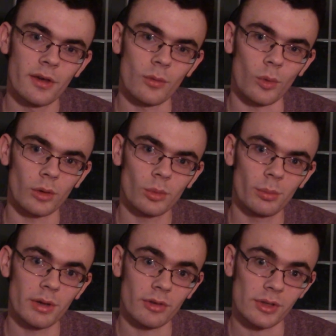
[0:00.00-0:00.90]
One would
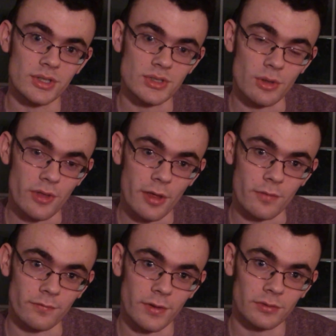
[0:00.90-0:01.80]
be released
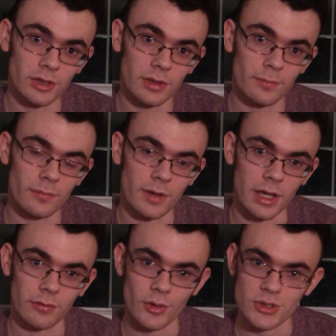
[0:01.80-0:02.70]
2015,
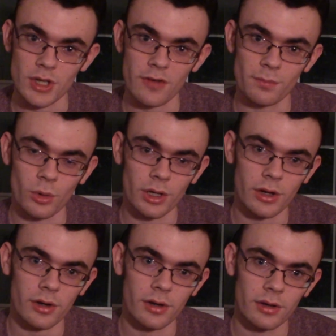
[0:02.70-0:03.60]
end of our sophomore
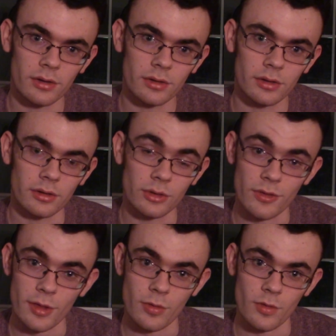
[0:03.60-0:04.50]
year,
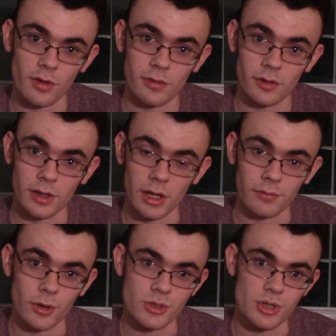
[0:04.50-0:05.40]
2016, end
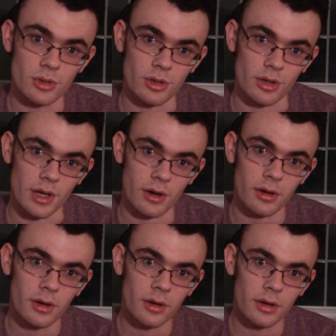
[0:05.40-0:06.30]
of our junior year,
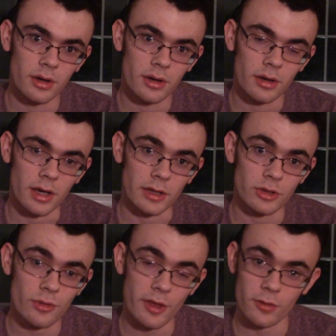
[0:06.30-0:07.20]
and
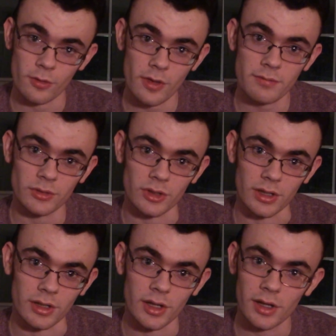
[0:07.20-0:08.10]

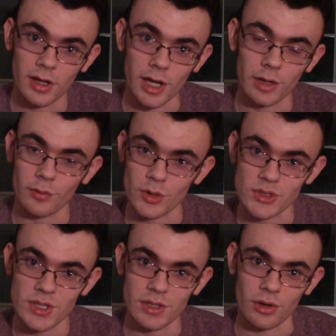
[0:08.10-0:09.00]
2017, end of our
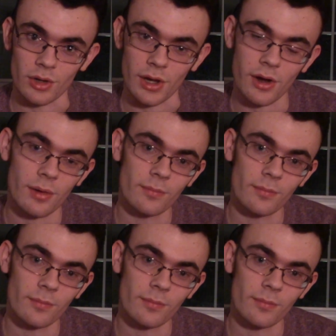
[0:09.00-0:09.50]
senior year.